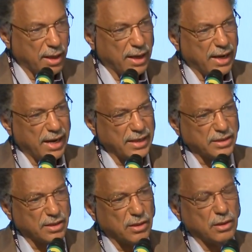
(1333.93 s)

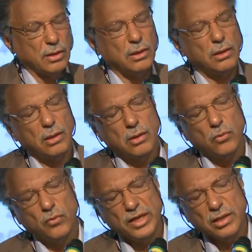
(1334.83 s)
and
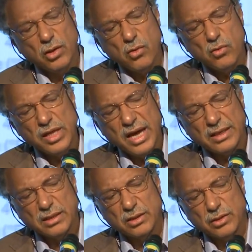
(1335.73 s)
we know that